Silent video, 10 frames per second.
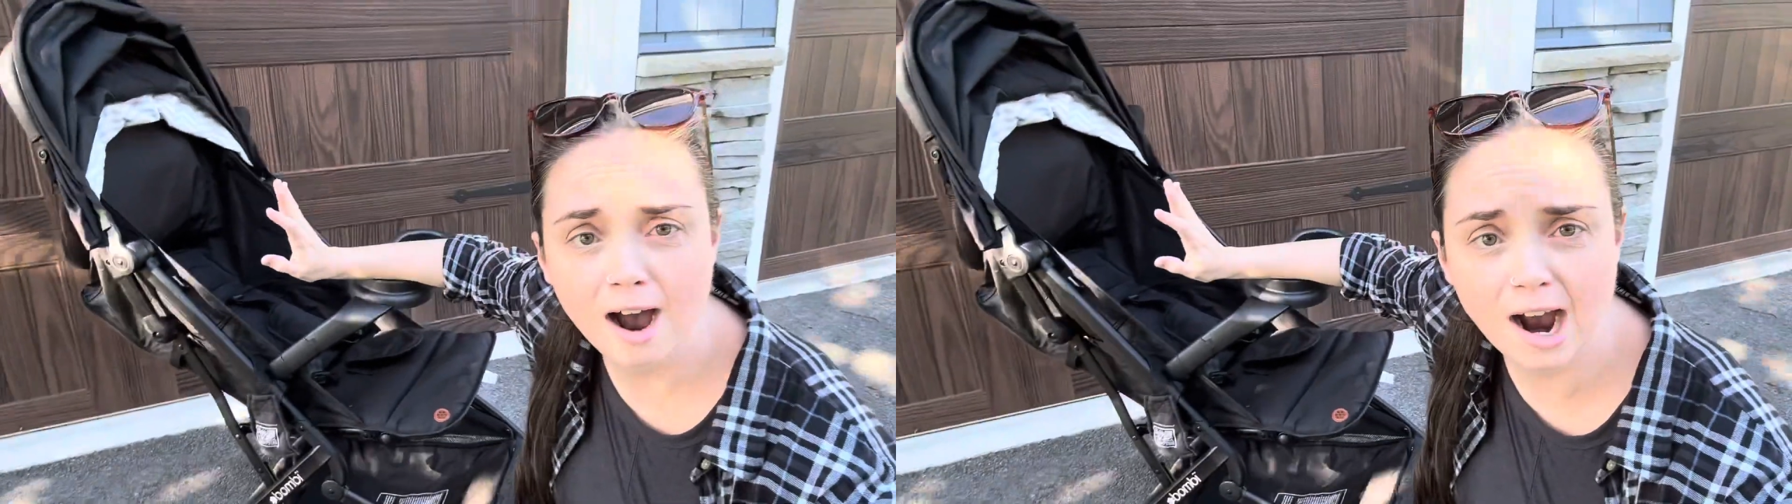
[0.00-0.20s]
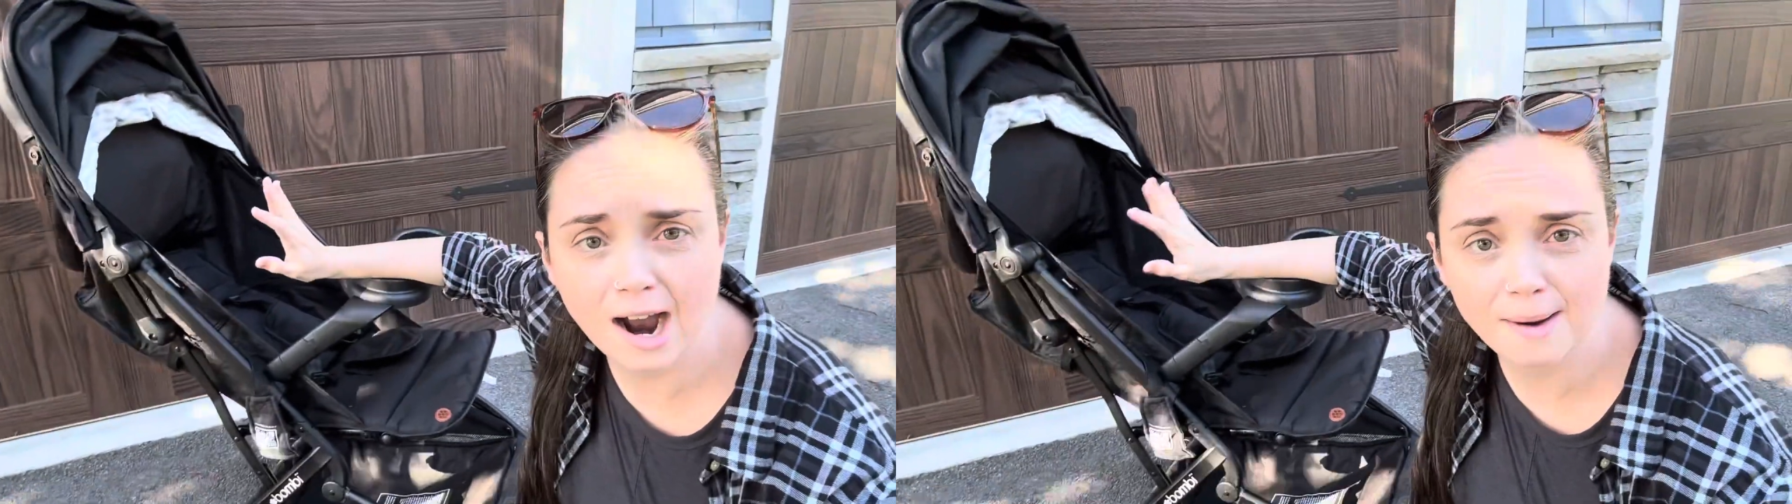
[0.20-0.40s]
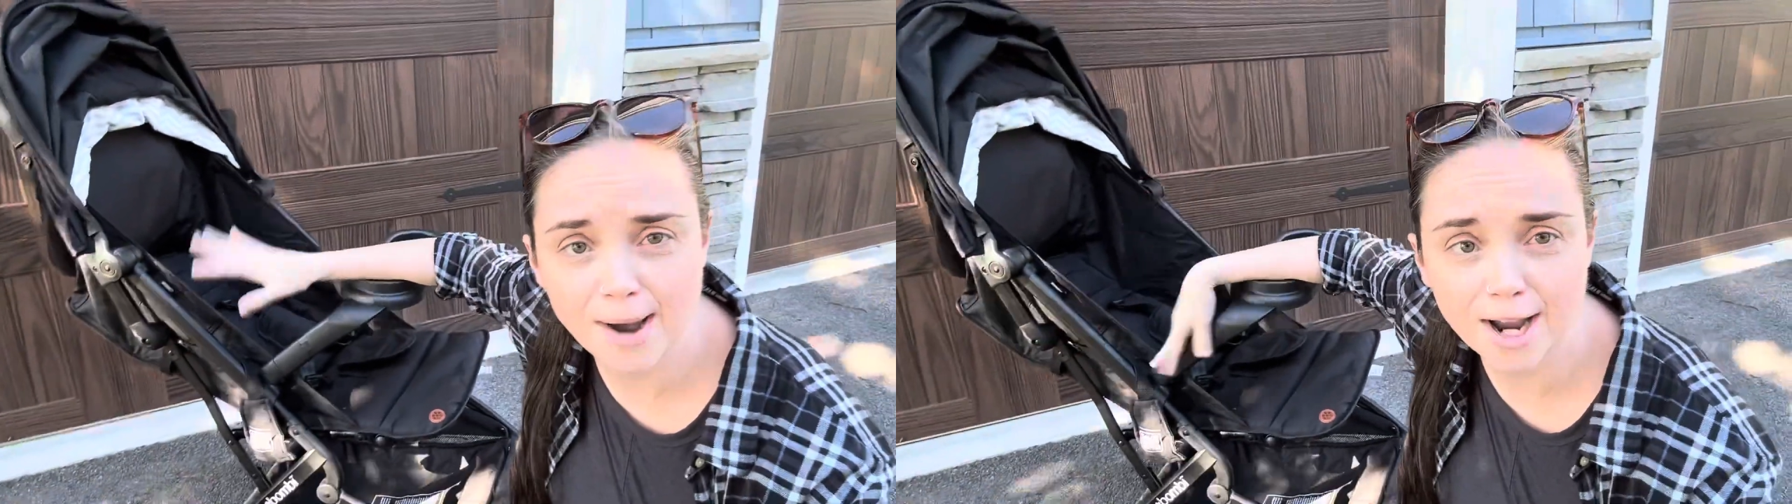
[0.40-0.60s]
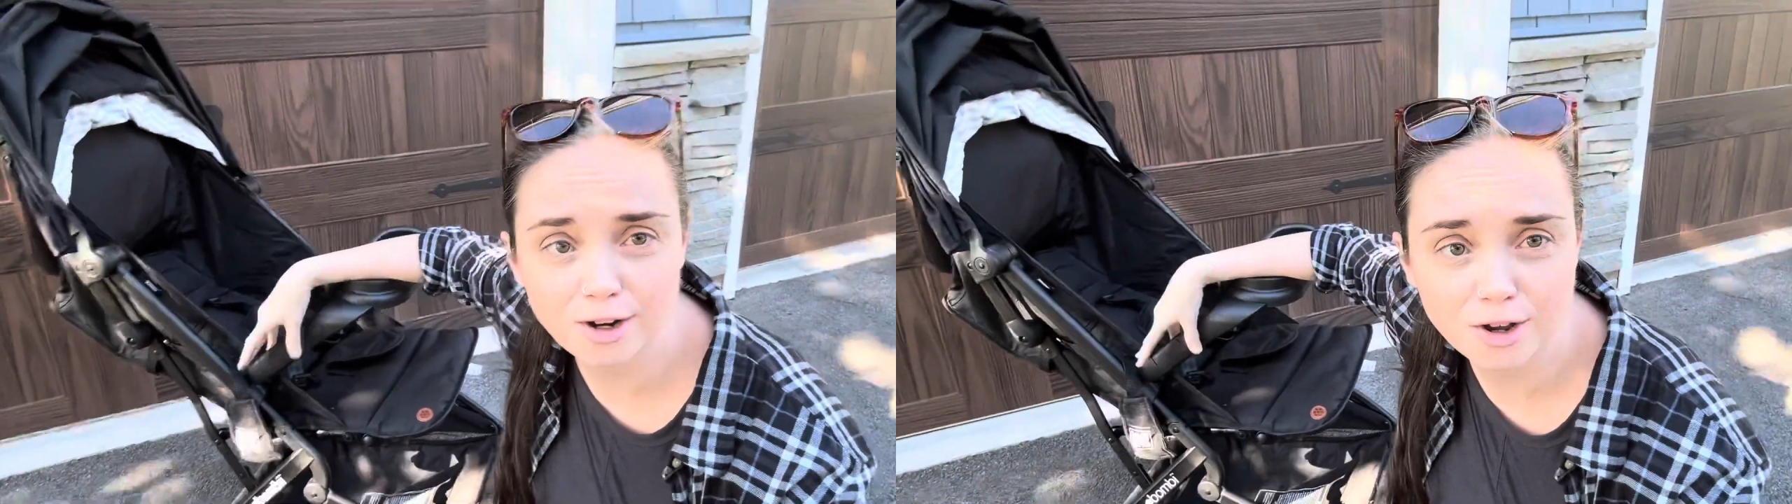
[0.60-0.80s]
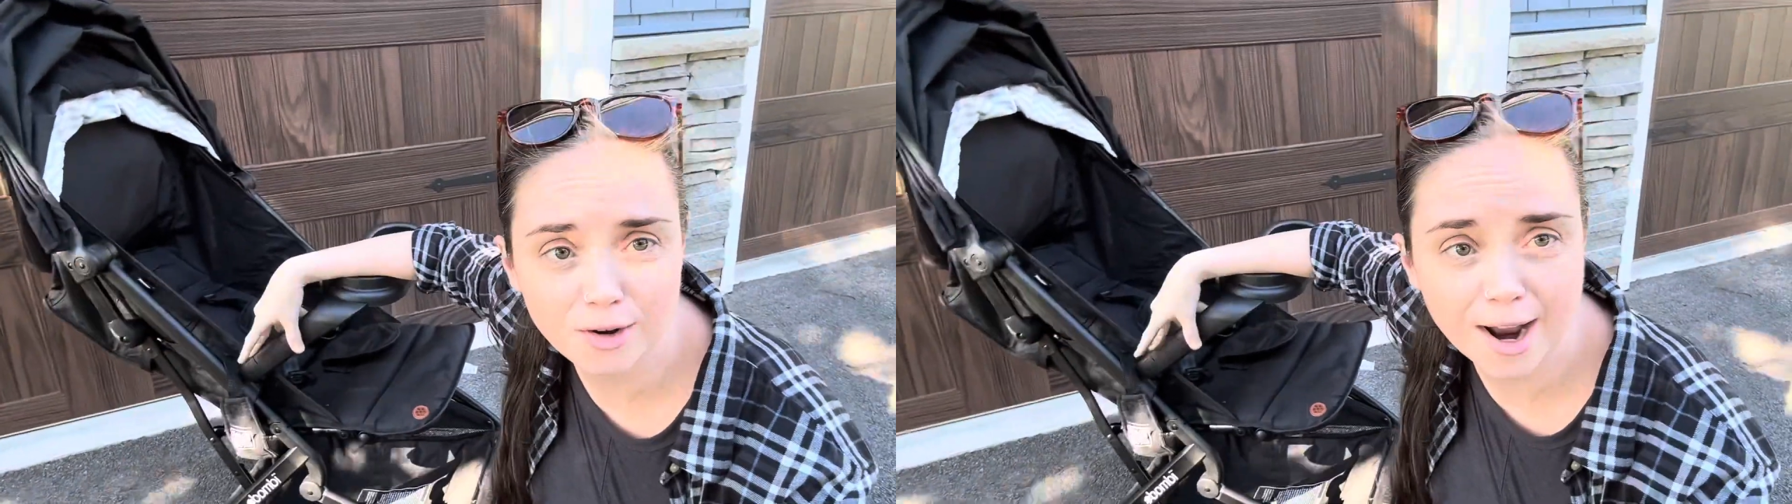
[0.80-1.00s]
Um, I
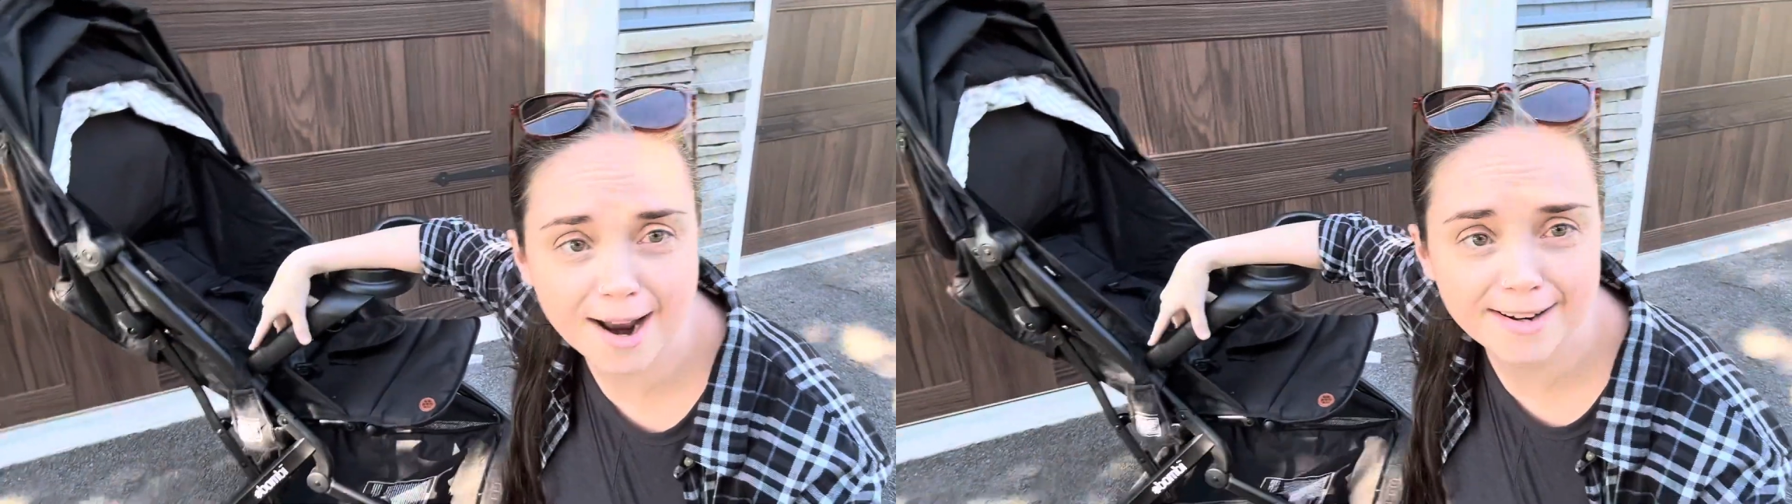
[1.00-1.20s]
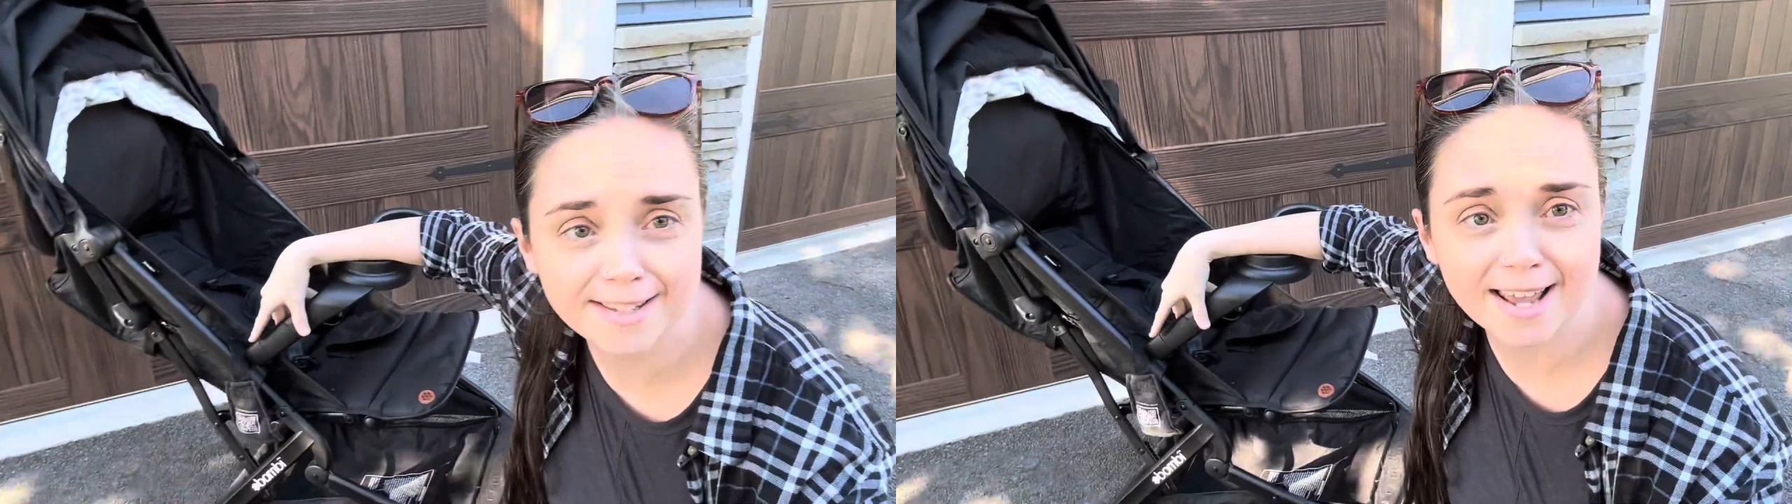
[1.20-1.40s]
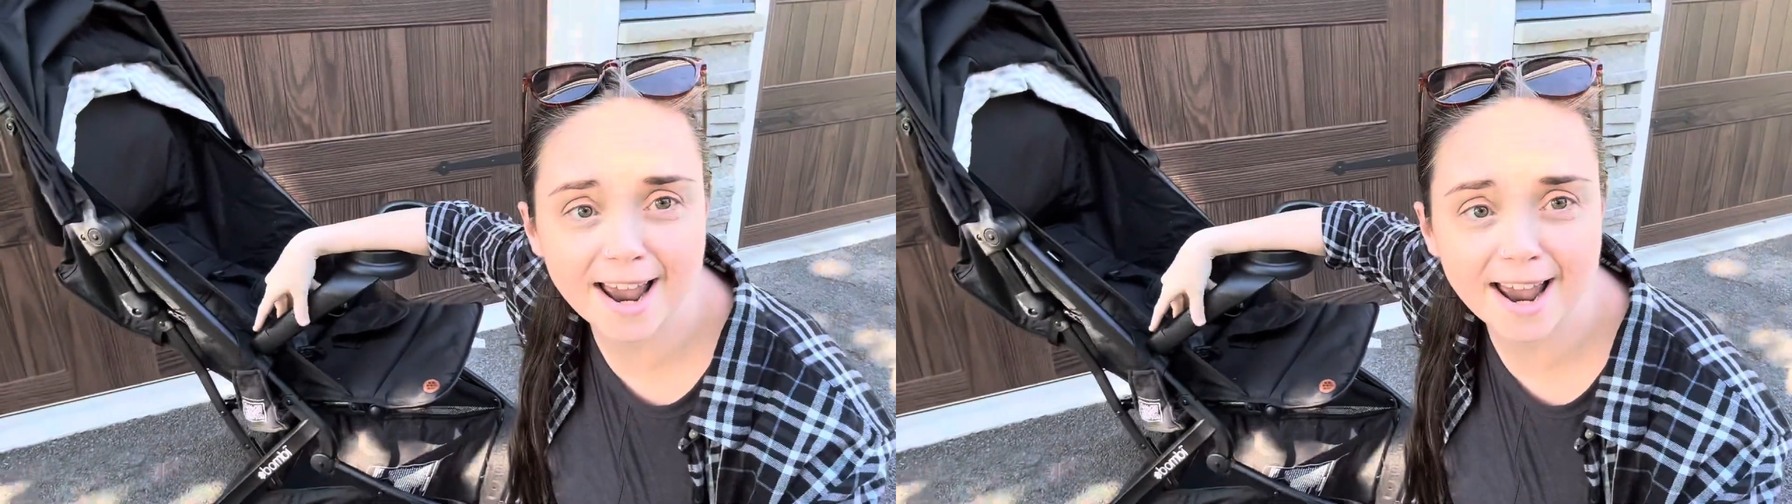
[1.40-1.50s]
know you guys,